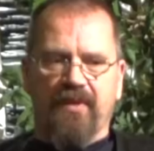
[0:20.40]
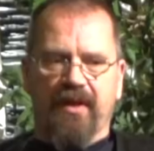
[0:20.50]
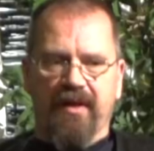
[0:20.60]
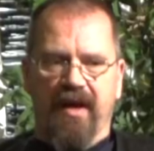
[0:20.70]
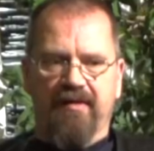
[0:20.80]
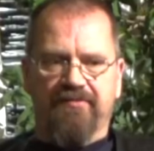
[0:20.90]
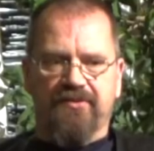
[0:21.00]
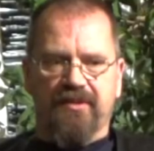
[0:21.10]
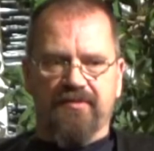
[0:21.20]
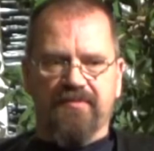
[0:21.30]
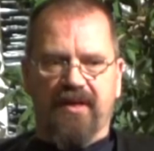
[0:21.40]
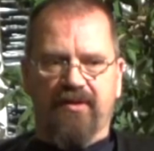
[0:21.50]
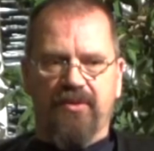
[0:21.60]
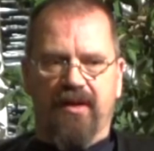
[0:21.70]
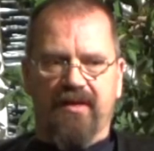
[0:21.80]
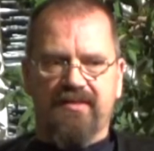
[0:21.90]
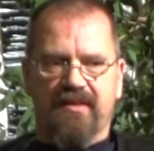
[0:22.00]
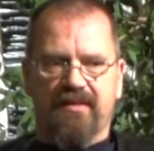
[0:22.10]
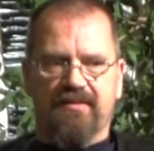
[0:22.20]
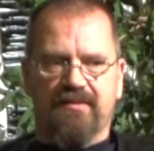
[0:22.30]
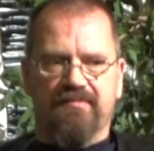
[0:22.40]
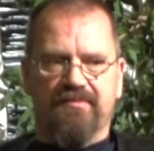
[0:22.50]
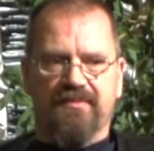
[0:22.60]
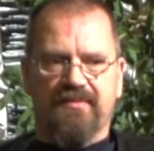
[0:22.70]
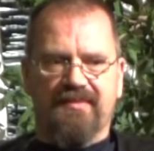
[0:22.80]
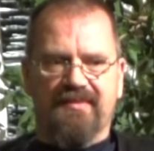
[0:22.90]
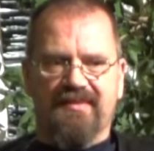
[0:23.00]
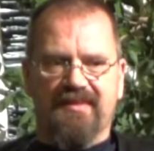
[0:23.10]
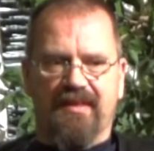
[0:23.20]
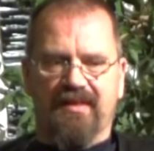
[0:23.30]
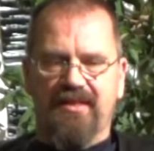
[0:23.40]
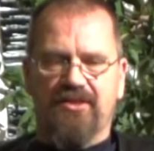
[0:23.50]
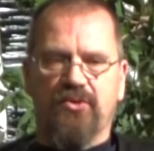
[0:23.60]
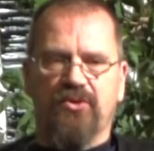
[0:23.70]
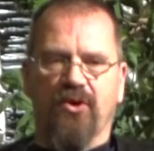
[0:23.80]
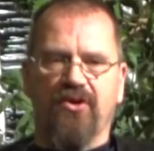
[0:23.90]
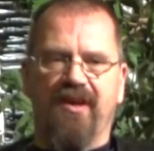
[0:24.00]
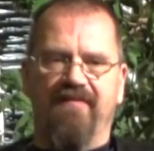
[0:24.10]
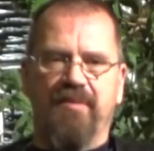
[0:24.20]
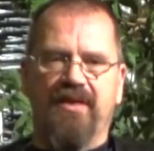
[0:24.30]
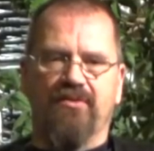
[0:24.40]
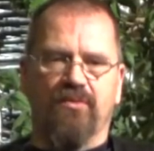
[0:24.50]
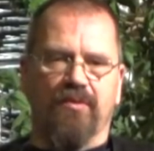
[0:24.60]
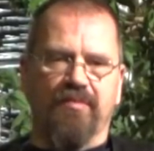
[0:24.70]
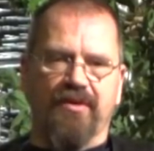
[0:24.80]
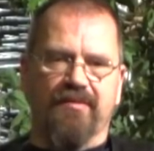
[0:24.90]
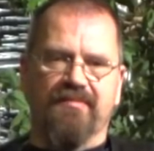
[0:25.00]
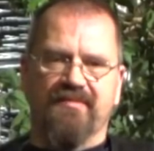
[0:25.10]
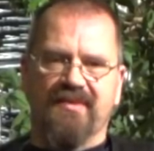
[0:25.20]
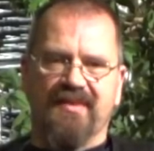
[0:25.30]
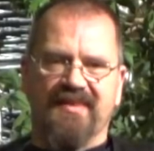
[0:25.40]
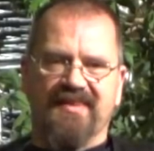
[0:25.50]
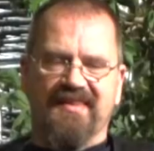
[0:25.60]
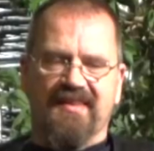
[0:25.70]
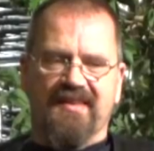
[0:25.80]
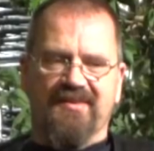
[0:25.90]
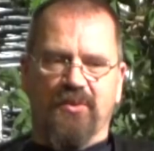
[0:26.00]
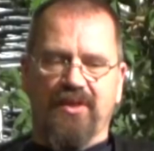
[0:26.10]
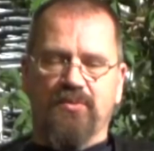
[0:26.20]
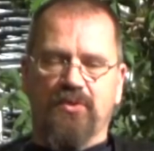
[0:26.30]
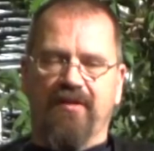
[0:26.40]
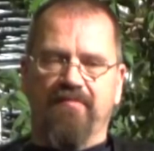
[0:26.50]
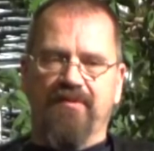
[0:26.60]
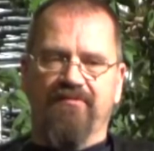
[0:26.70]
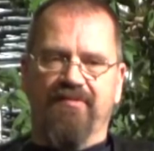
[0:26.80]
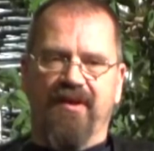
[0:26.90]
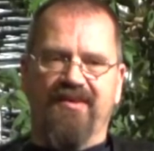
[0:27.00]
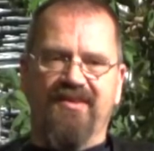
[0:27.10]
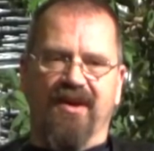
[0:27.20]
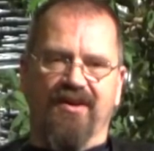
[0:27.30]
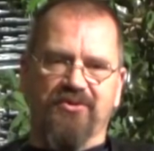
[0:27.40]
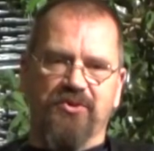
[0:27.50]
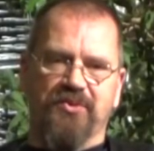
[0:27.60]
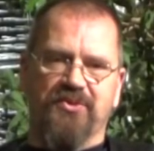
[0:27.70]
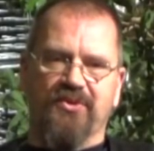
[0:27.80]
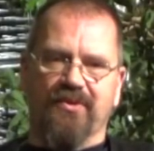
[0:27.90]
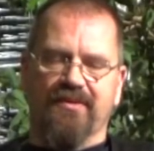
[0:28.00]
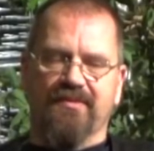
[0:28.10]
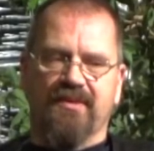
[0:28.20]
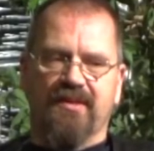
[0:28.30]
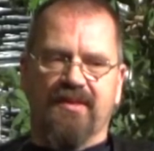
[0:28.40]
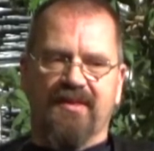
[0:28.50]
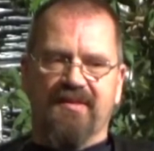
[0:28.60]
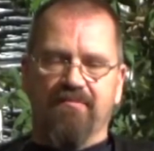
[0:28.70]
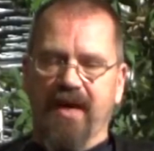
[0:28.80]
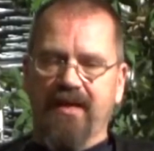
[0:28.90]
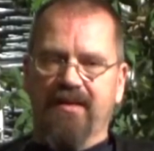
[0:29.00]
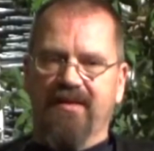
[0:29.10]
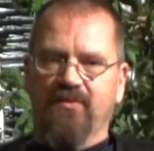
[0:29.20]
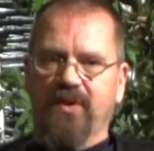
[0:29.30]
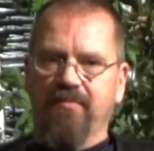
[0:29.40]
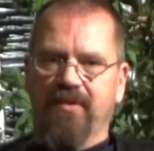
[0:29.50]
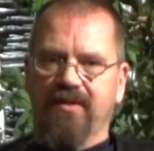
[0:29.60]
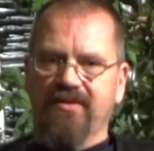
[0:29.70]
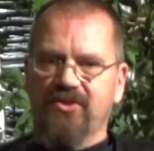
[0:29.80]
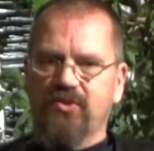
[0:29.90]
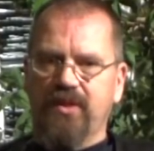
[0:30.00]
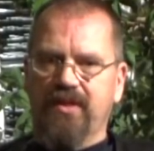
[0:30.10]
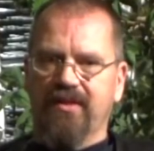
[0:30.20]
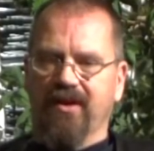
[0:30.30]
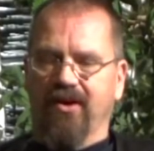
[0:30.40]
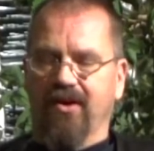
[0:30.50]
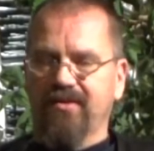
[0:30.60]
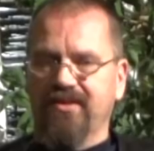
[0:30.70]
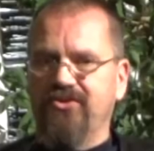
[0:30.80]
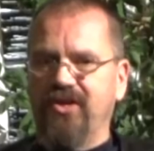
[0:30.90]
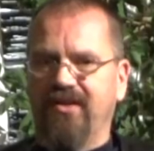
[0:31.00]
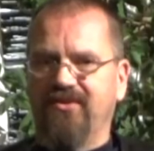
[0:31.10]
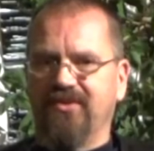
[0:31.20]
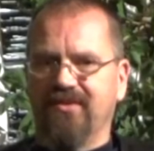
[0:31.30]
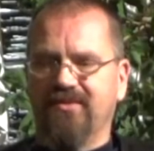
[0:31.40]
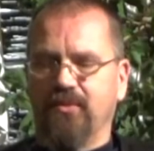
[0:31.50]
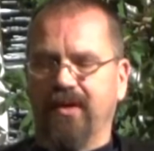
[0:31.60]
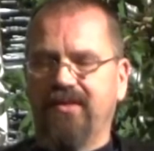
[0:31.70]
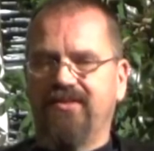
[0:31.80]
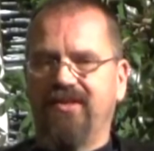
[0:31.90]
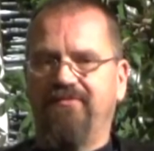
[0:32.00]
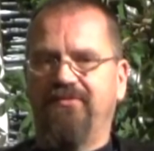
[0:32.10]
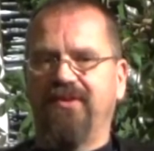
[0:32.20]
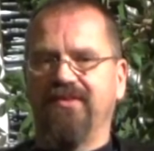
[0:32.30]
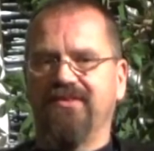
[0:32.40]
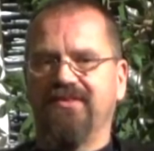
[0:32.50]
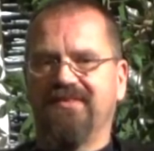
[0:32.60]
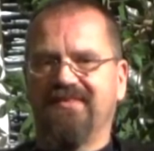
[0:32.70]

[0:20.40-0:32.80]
And after, I realized this could not have been a woman, or it would have been very unusual. Men and women in Sweden are, in general, quite different.